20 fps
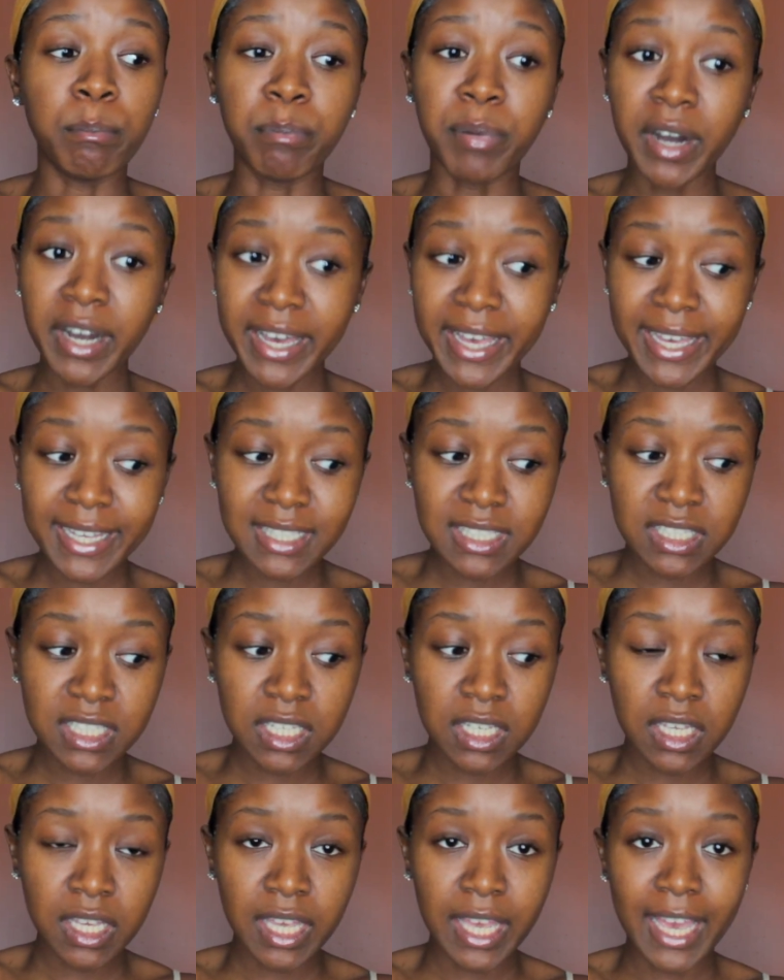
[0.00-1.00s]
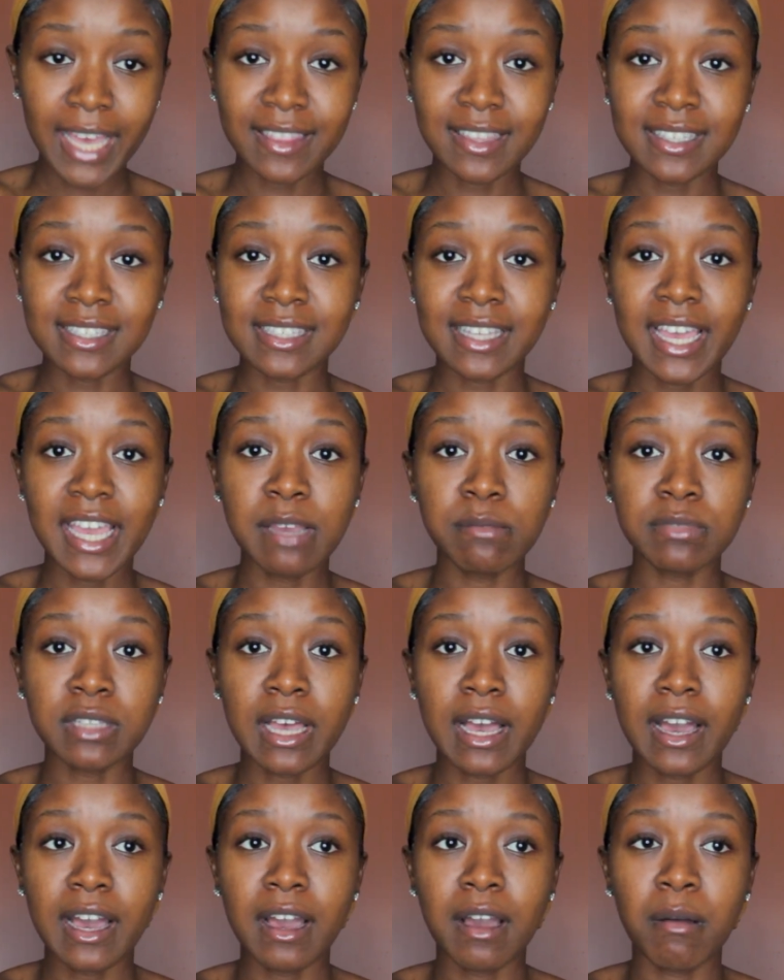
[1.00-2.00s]
But at the same
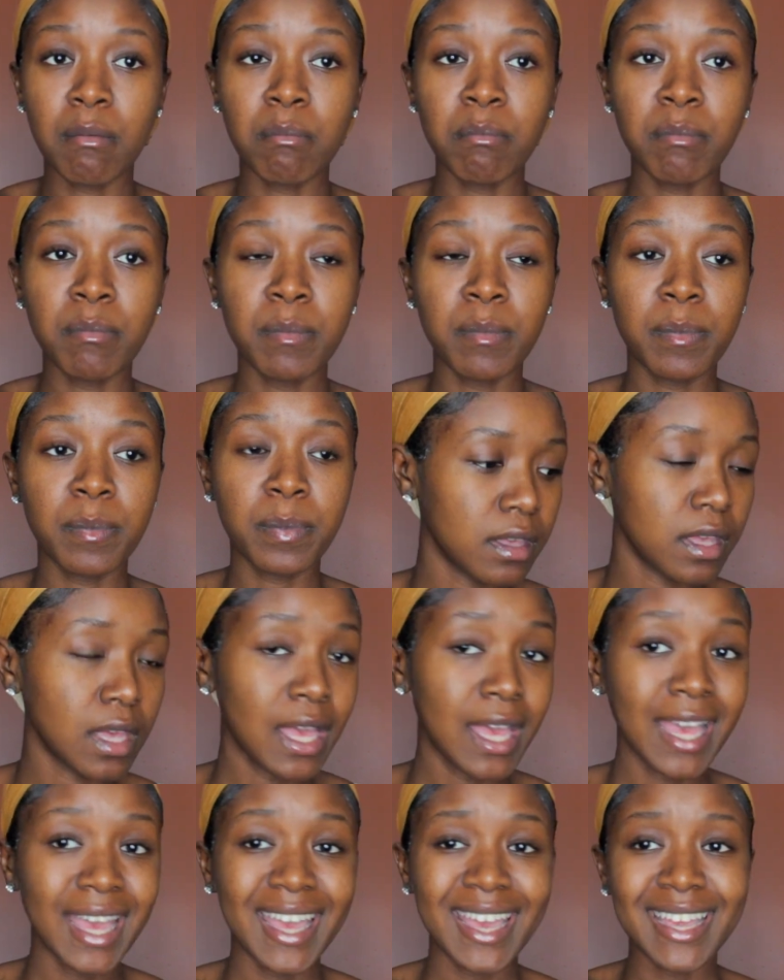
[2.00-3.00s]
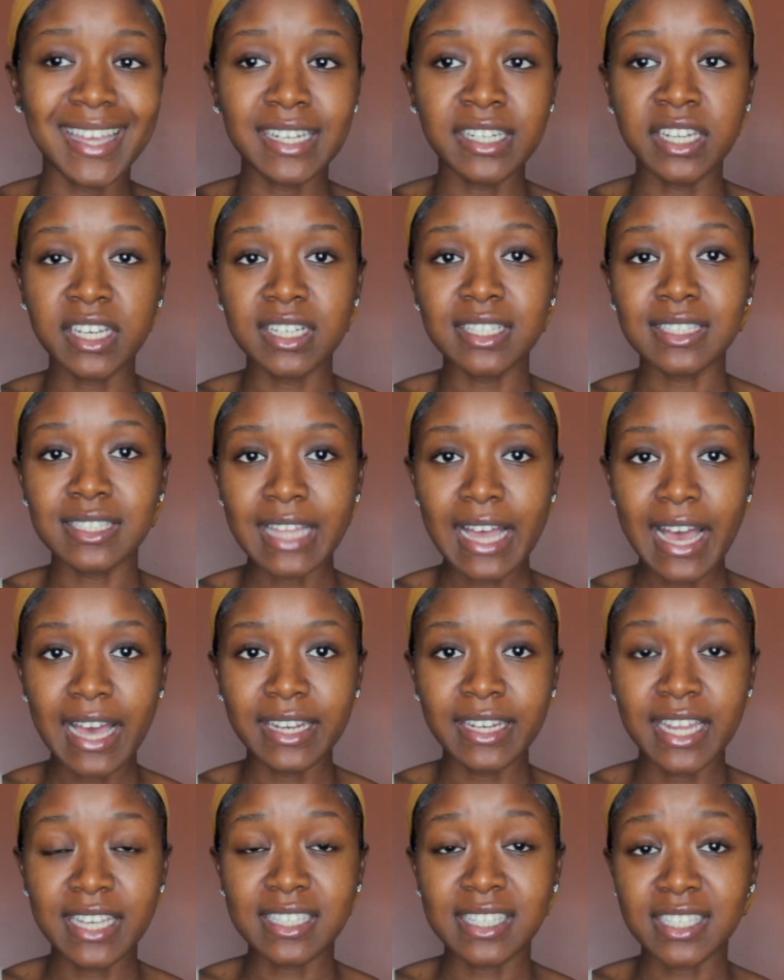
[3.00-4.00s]
time, it does
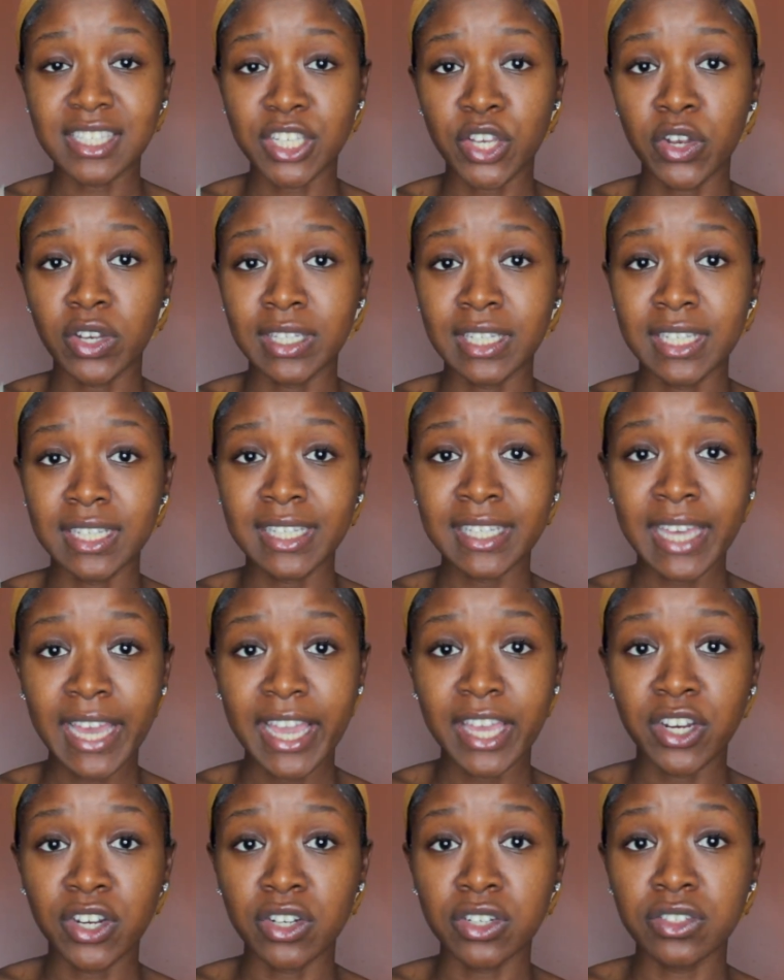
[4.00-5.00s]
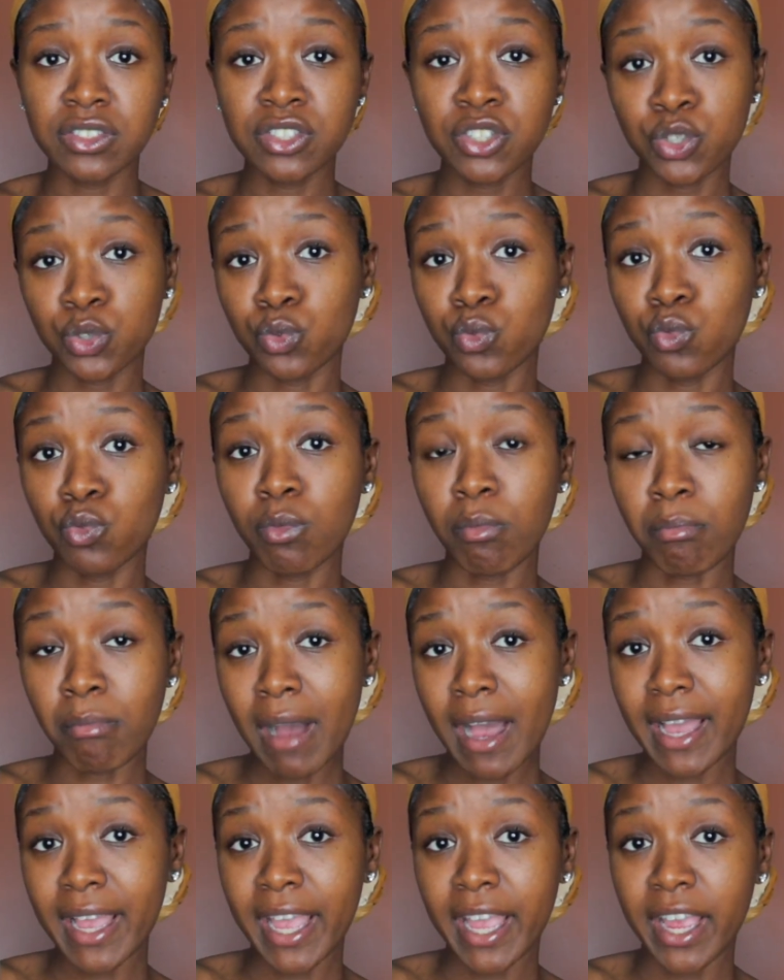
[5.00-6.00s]
not necessarily cater to
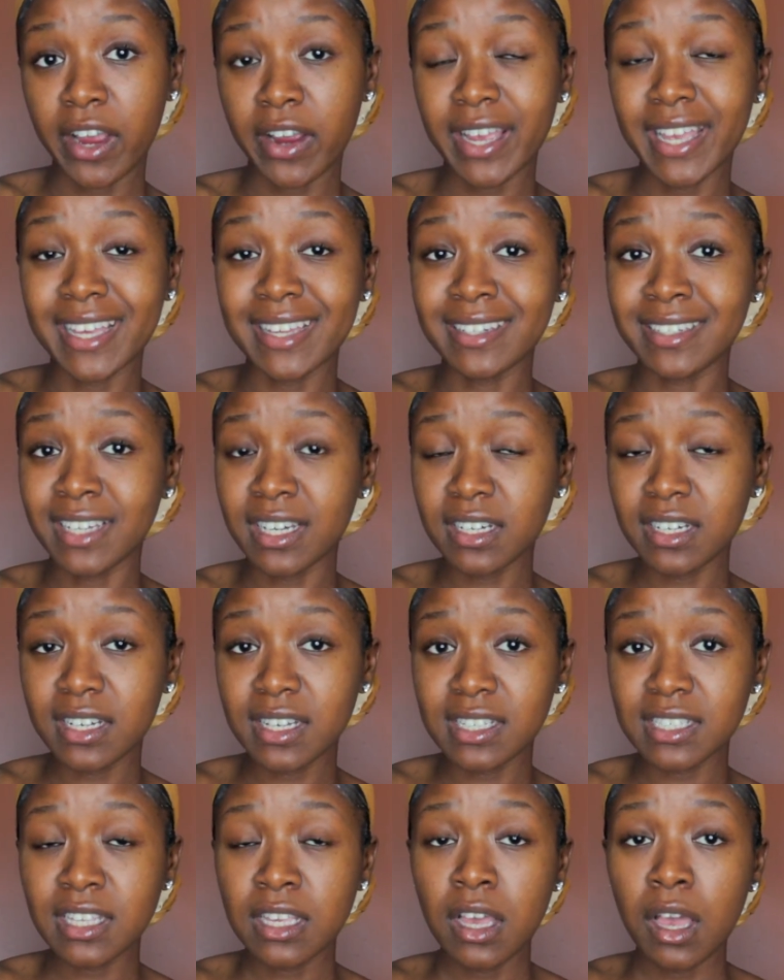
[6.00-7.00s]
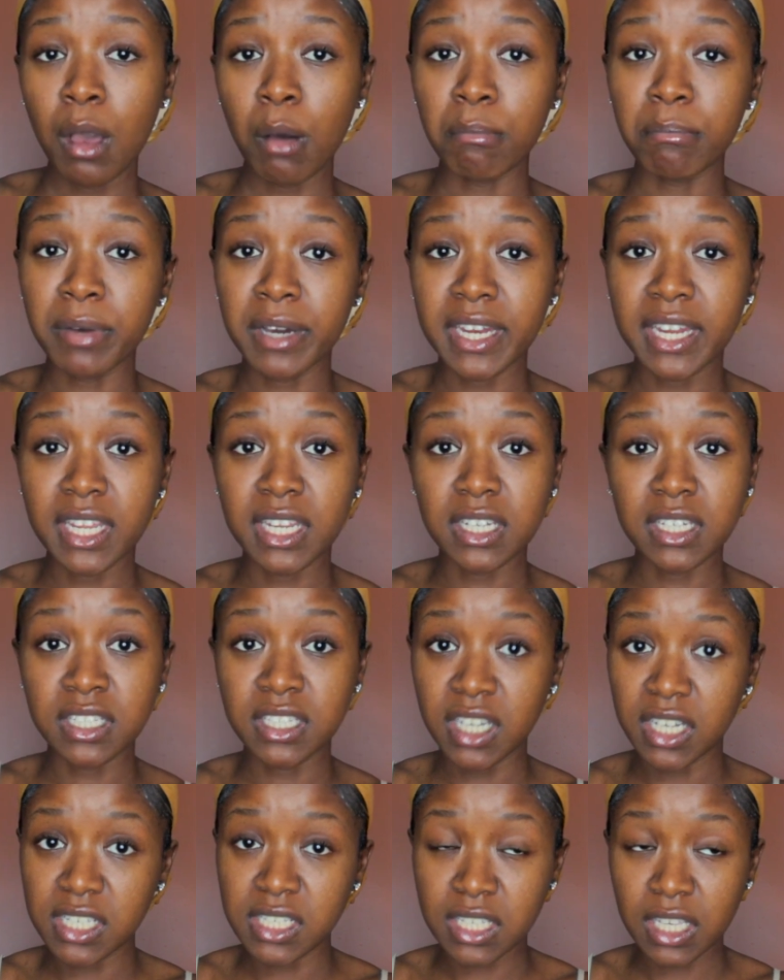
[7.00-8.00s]
my hair. It does, but
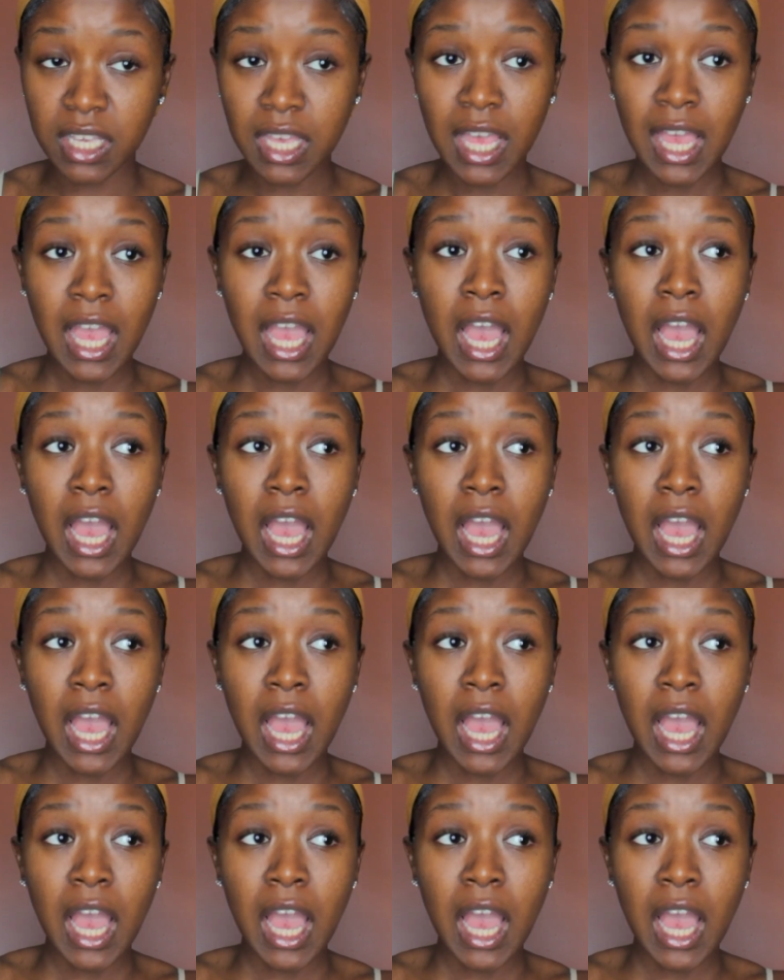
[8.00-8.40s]
it doesn't